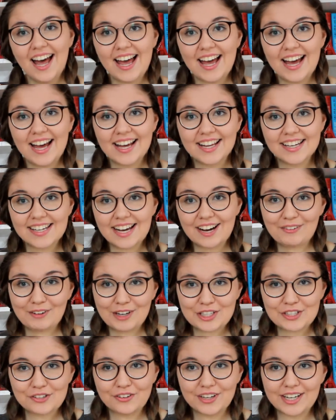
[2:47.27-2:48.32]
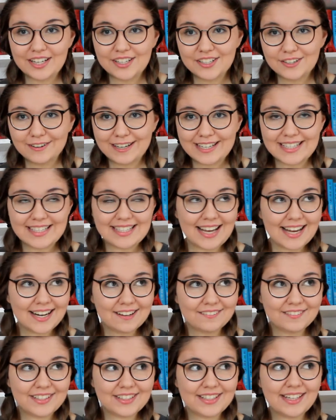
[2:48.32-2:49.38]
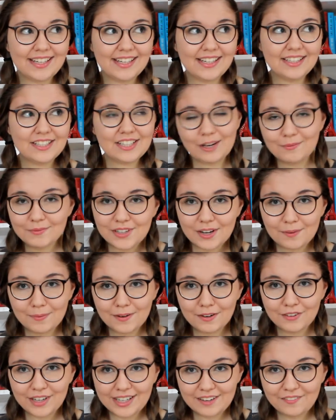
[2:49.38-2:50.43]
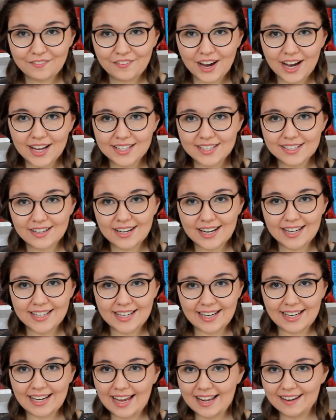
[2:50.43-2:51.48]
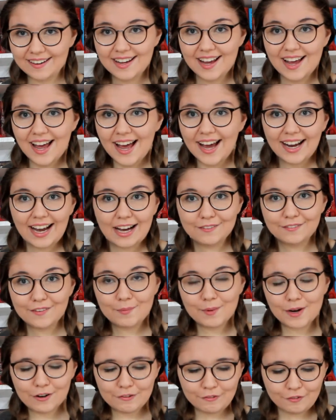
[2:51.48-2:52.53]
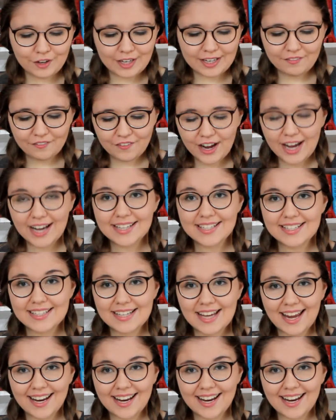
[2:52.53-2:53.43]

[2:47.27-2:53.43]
and I want to read it towards the end of the TomeTopple readathon so that it can count for both readathons,